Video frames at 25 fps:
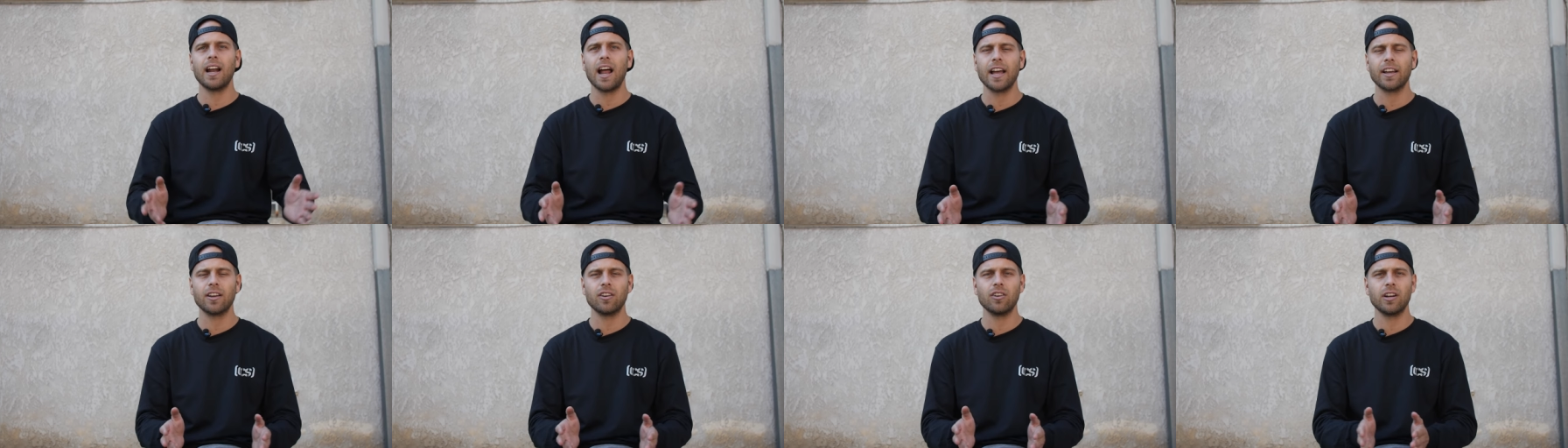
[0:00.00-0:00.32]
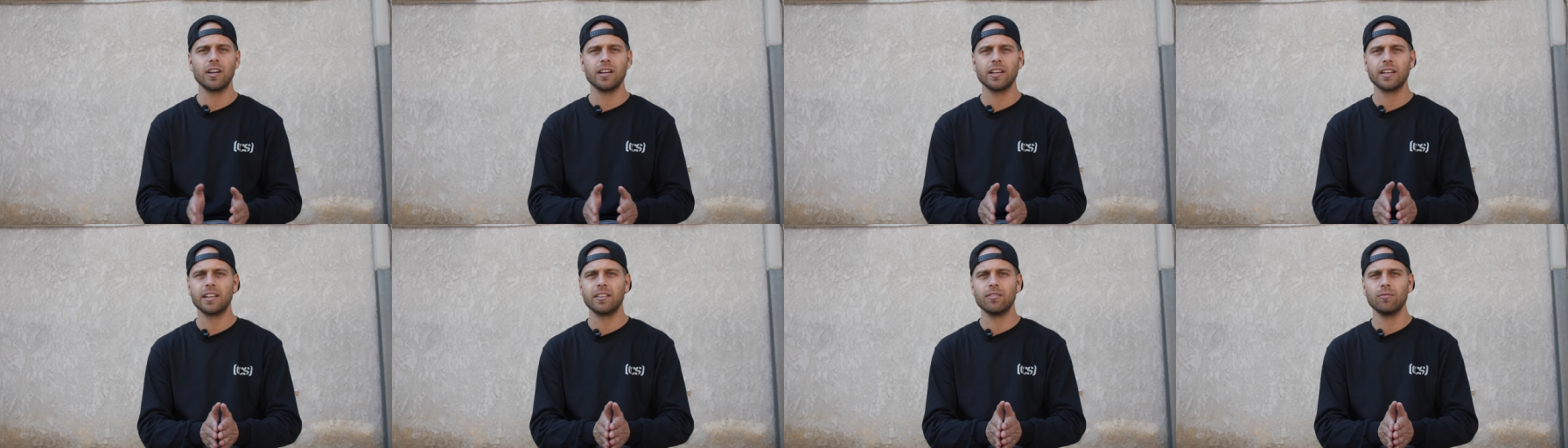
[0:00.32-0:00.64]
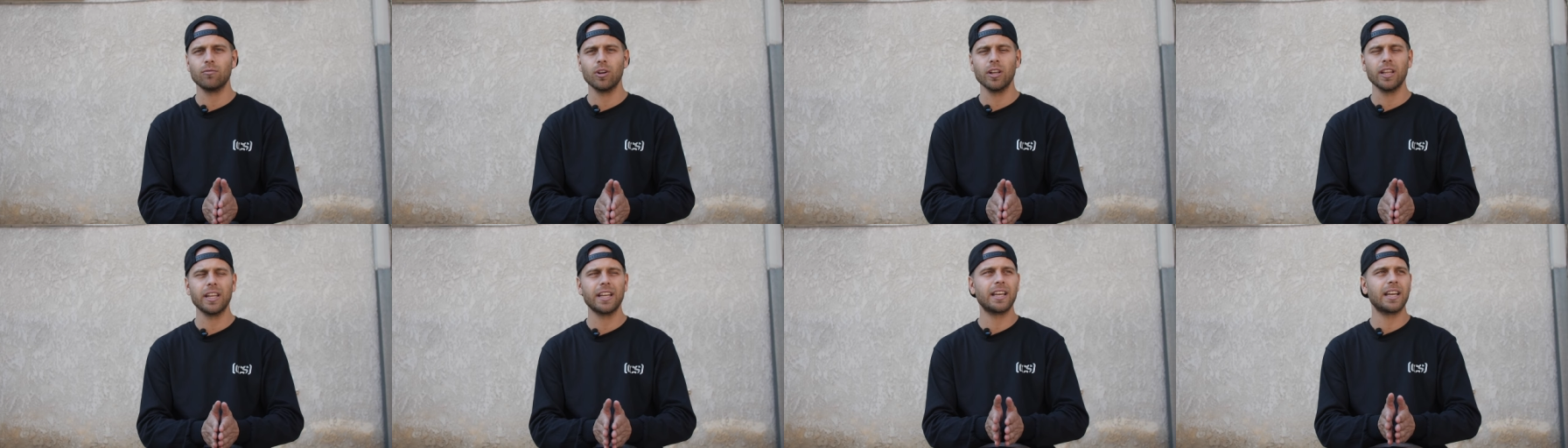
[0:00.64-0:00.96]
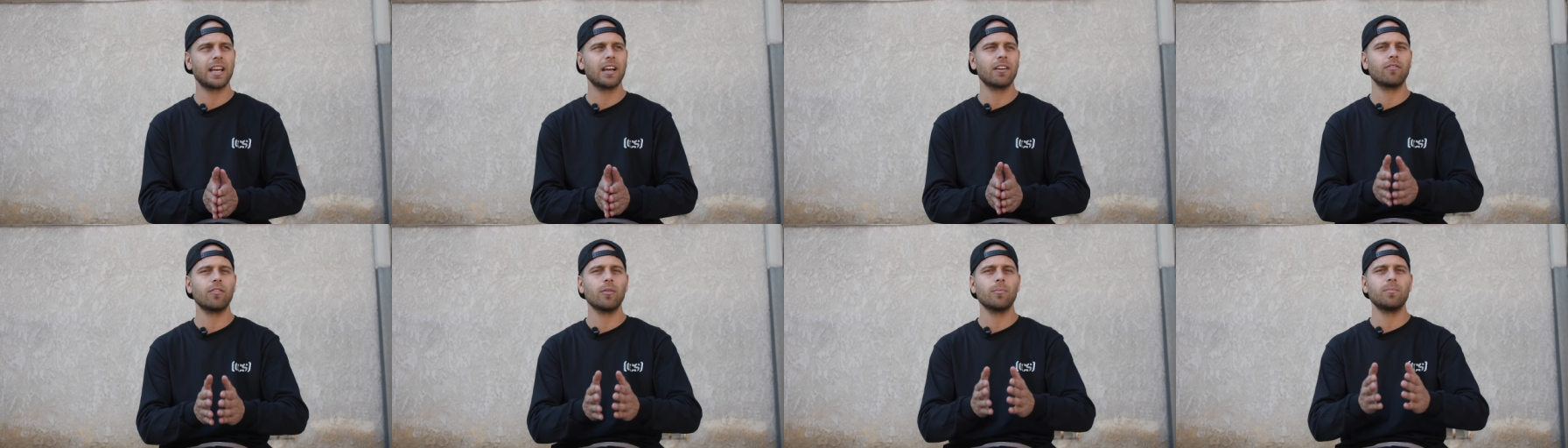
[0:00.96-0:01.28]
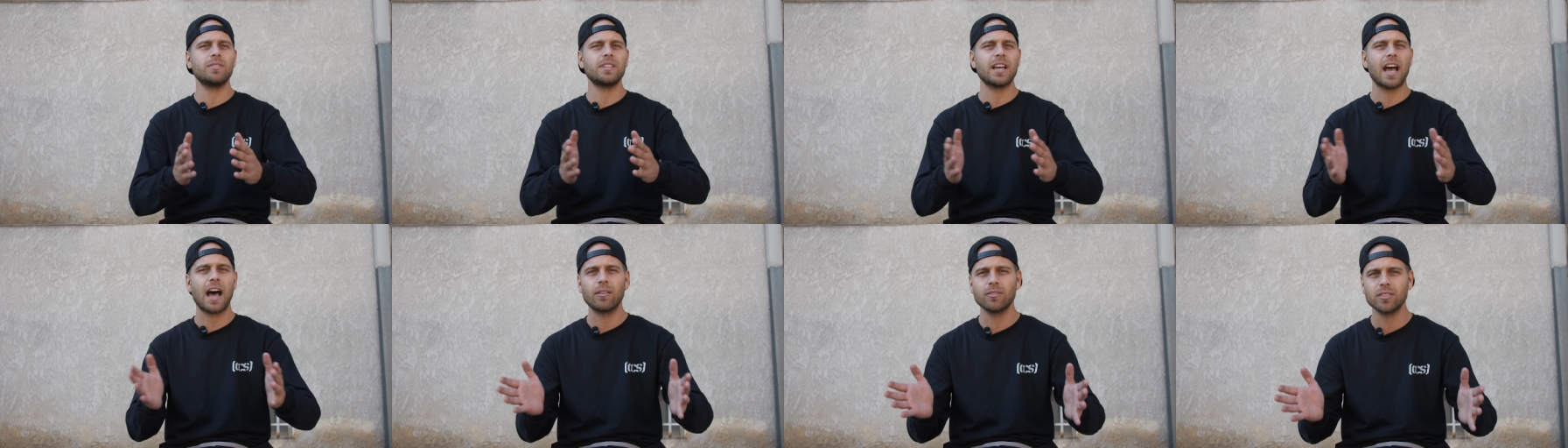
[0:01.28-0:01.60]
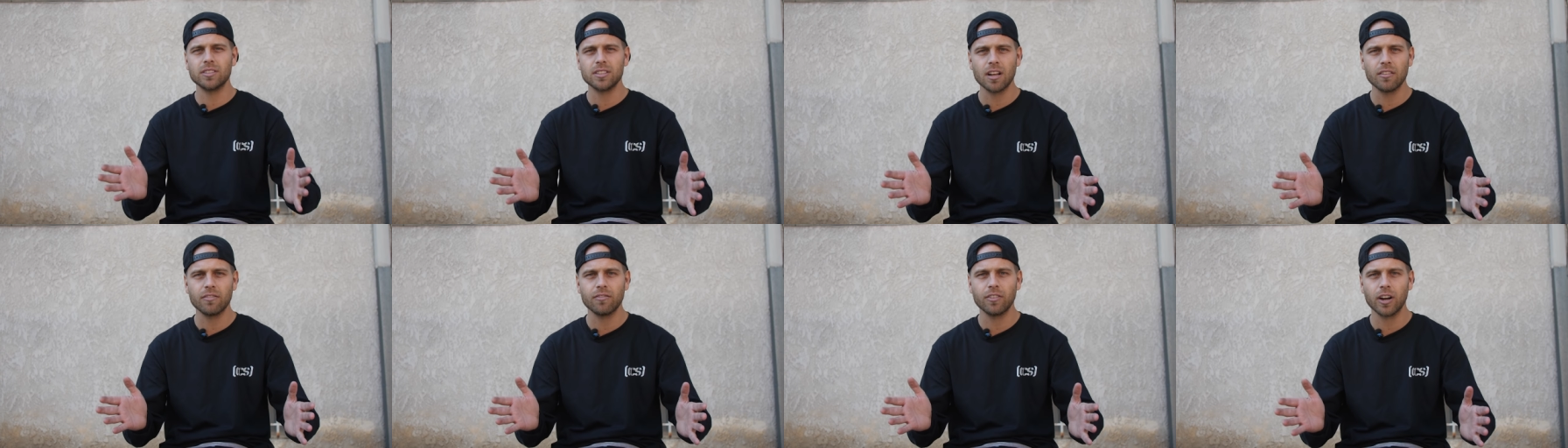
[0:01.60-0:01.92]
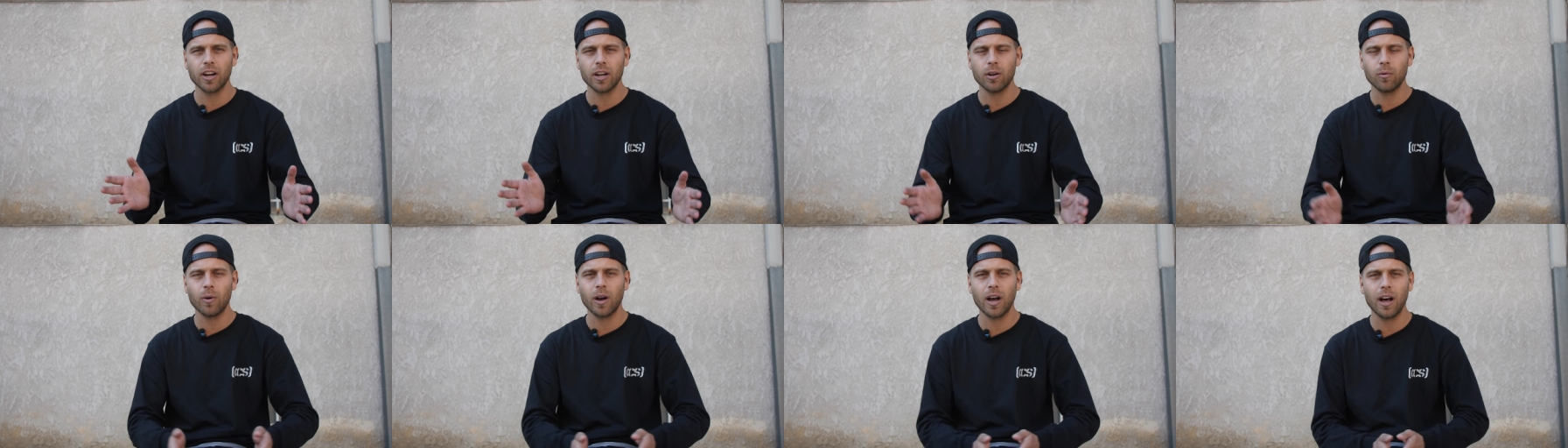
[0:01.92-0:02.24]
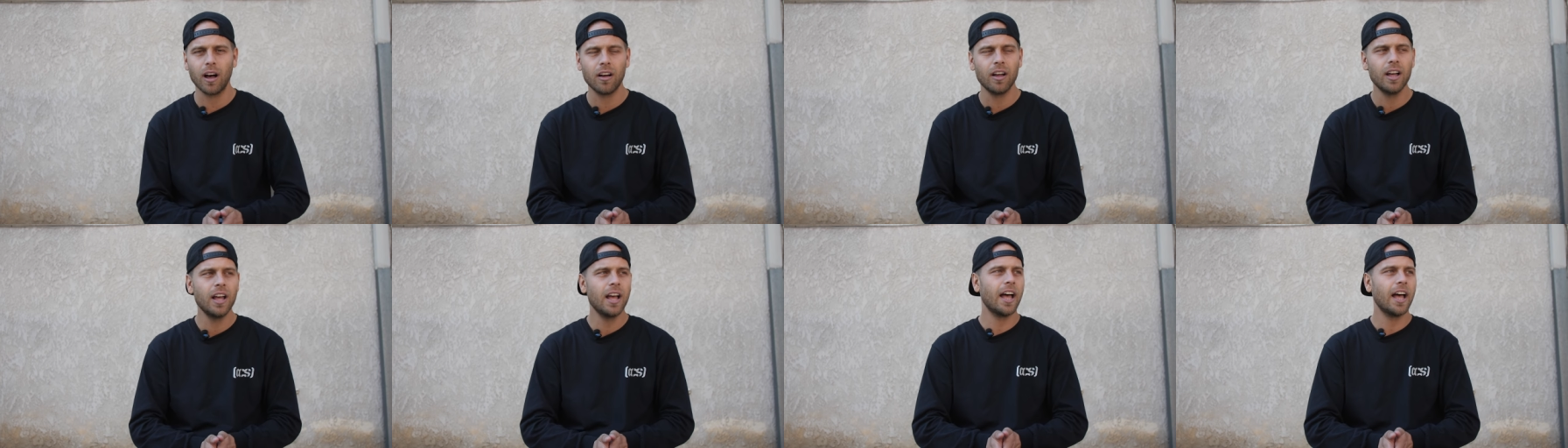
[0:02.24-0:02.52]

I couldn't really kickflip down stuff very well.